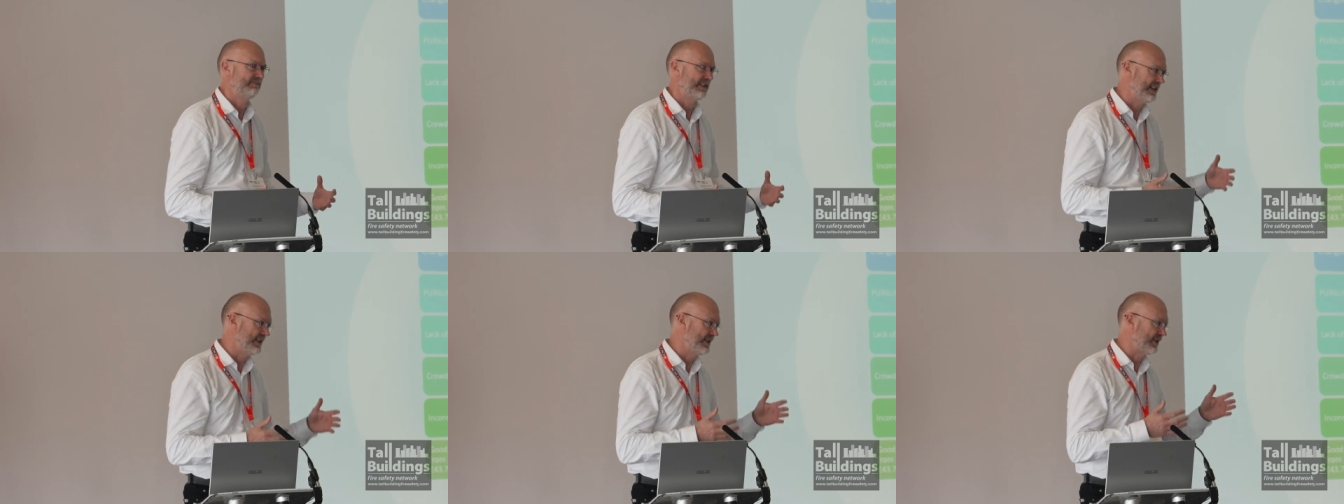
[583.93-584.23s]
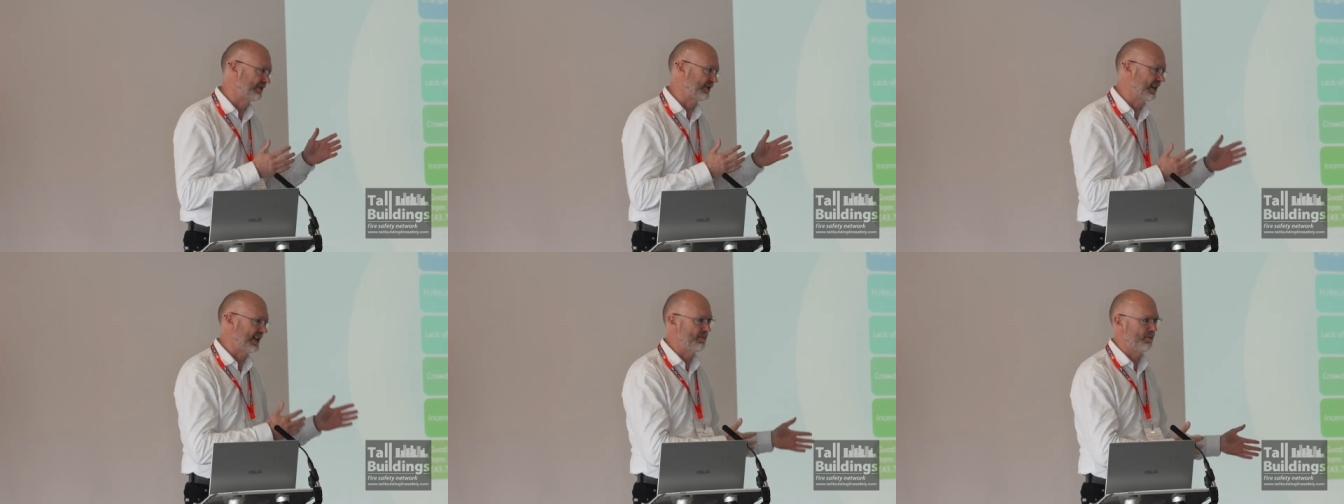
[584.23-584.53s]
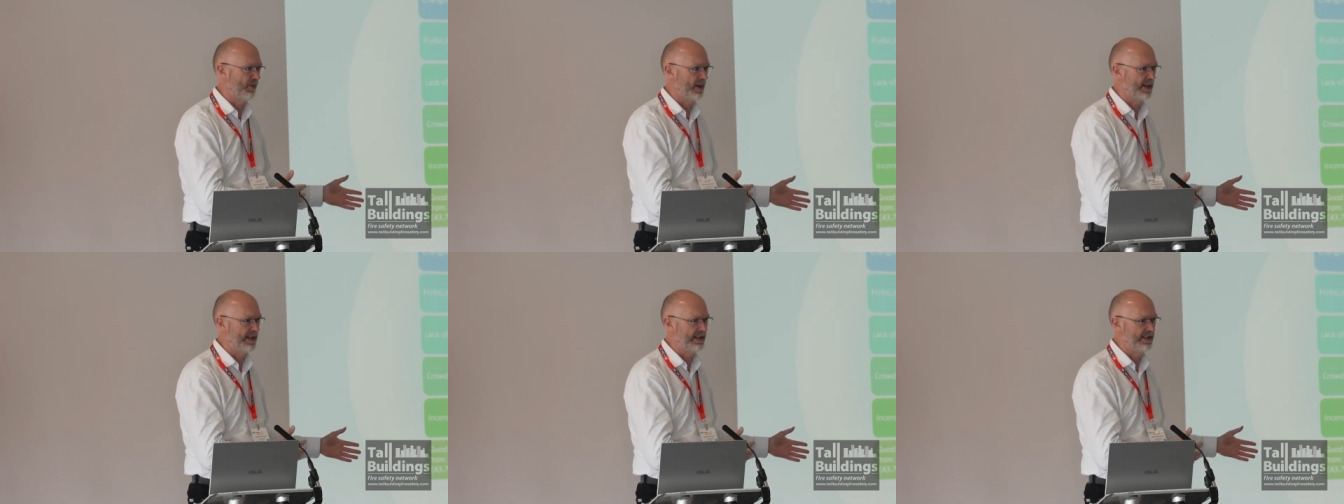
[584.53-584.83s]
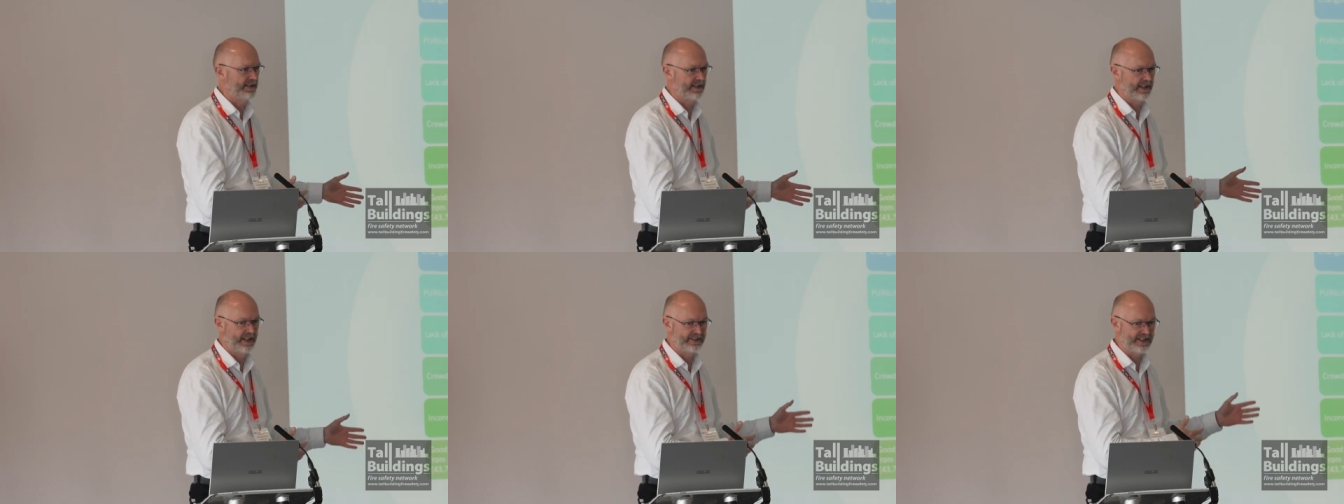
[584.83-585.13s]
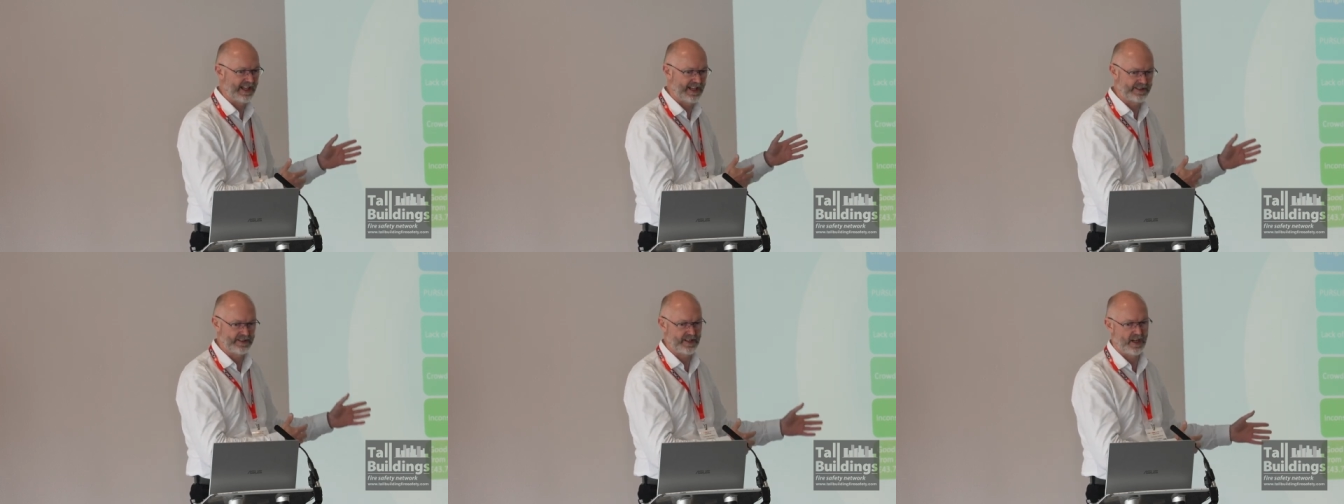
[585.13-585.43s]
in the same way as
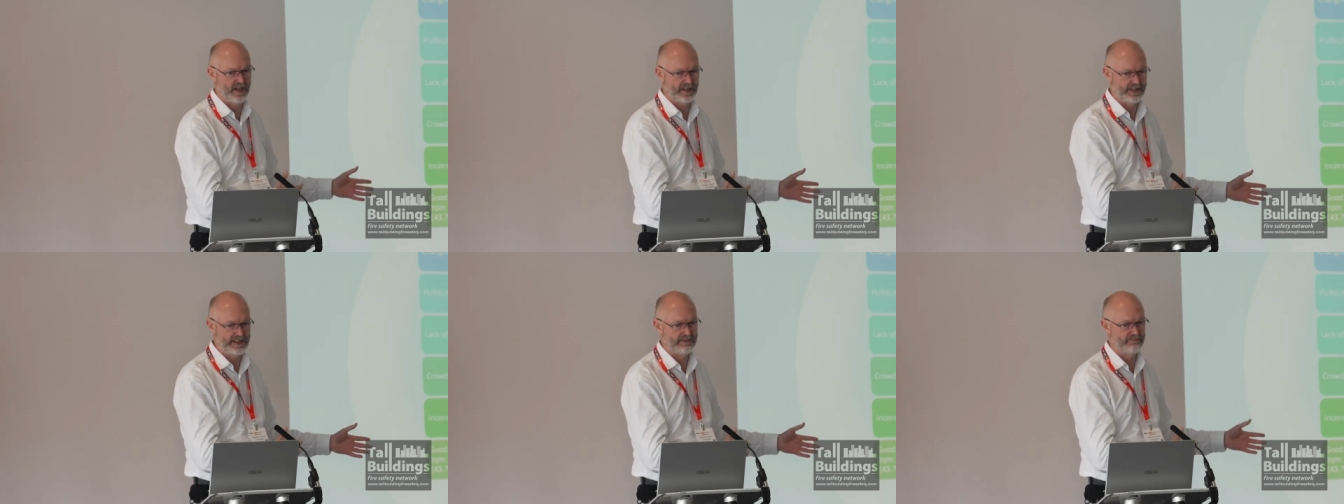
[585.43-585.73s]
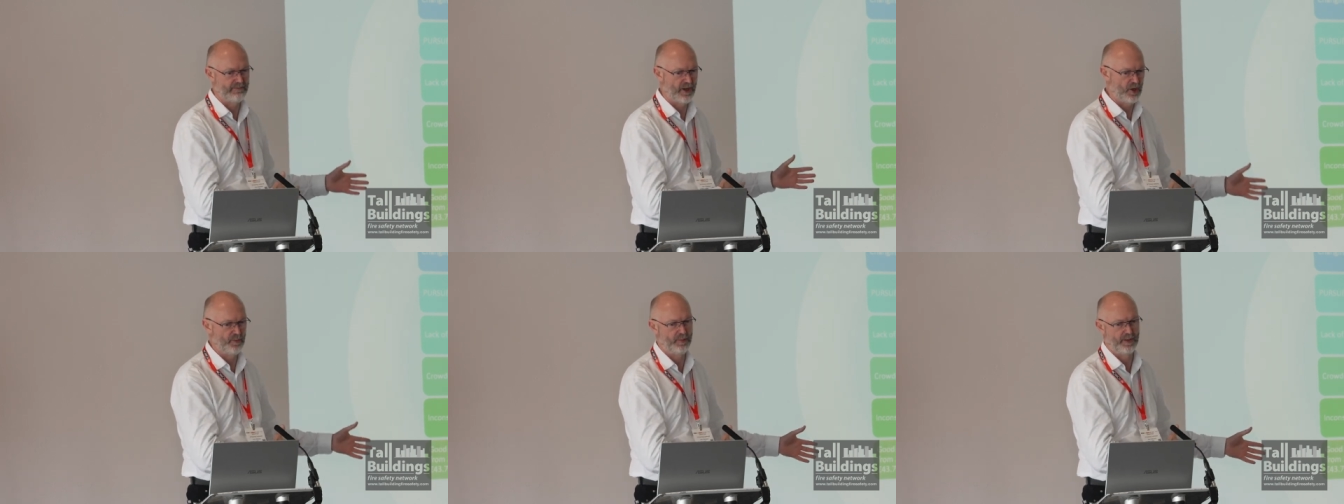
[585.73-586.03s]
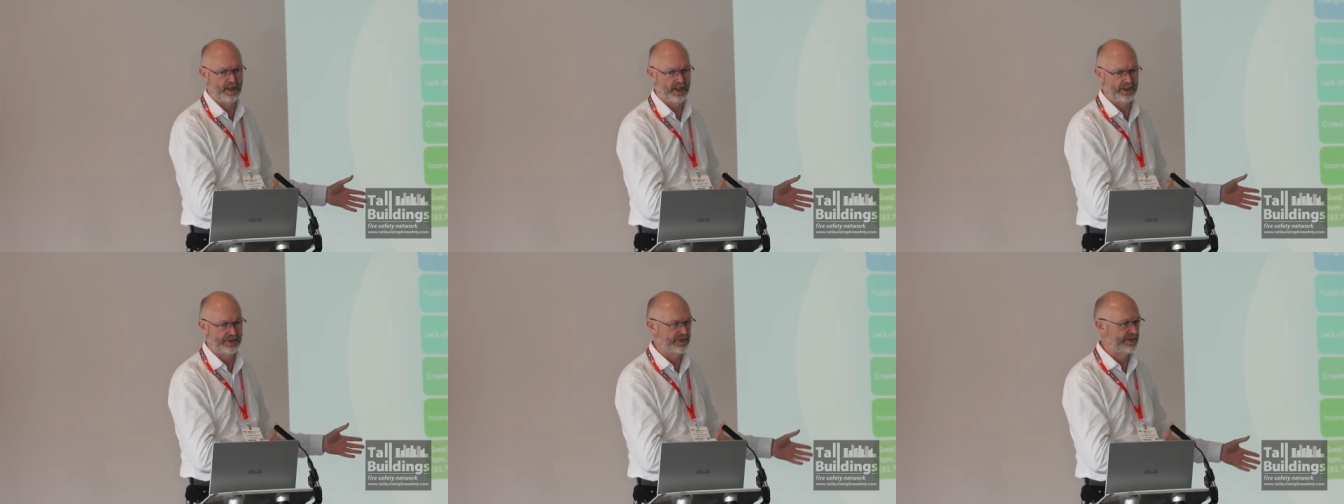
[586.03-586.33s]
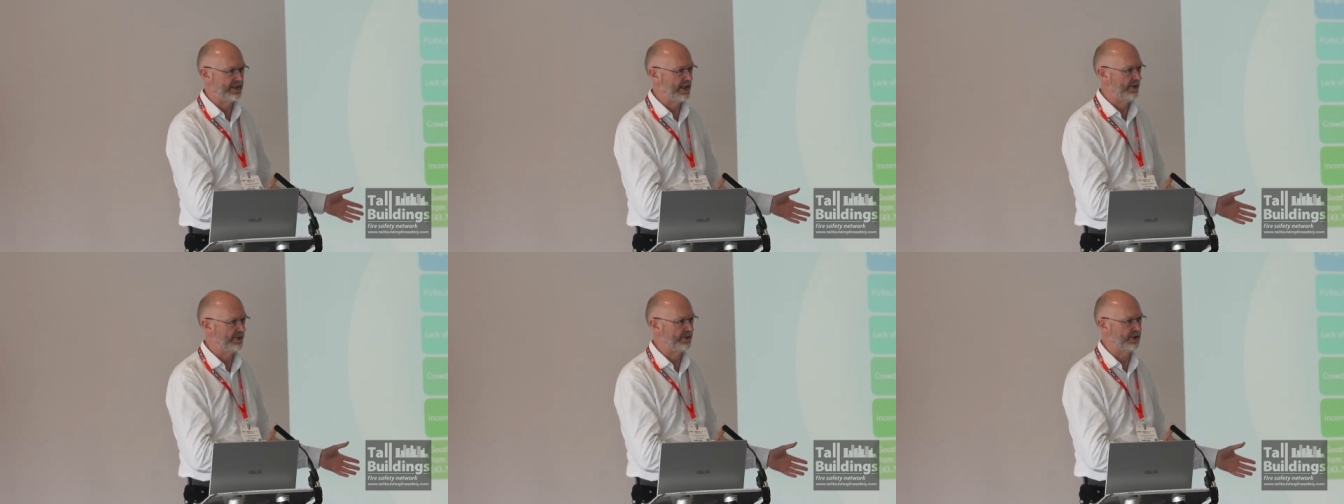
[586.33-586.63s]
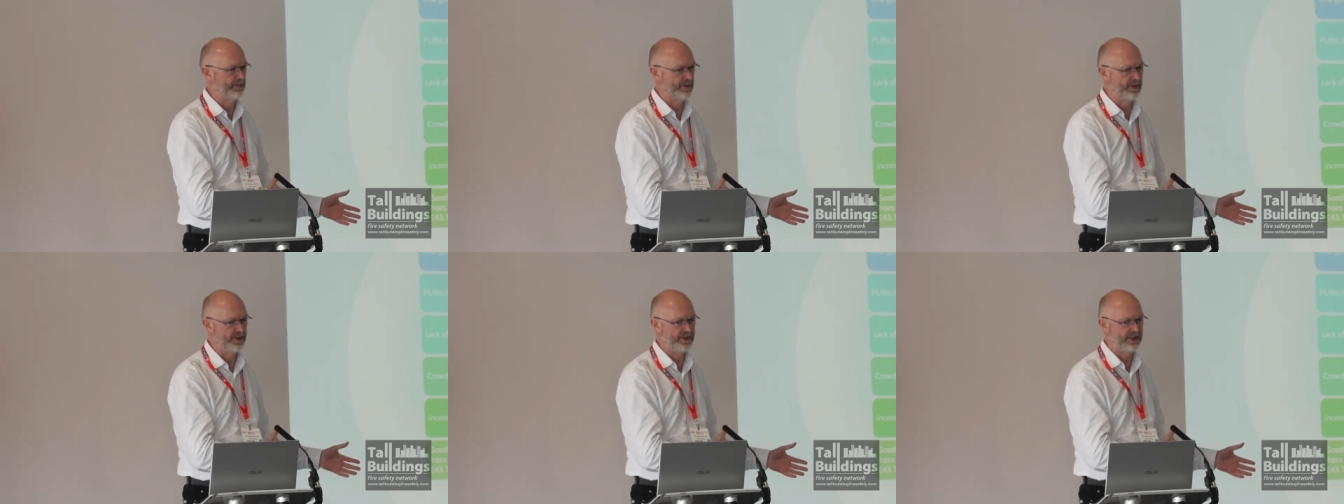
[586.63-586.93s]
Adnani mobilised the terrorist
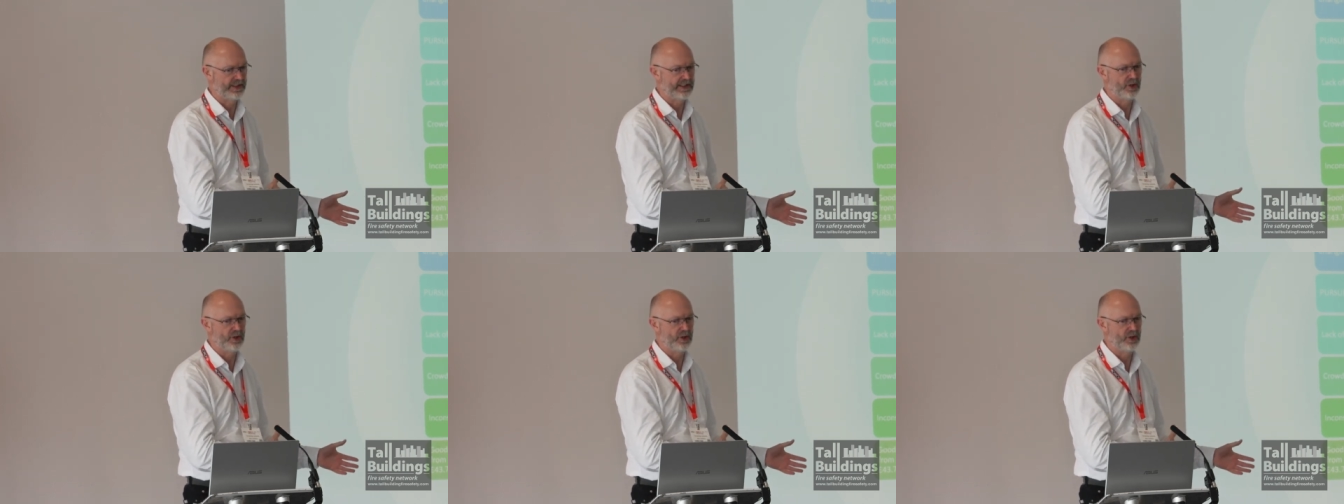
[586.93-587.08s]
community.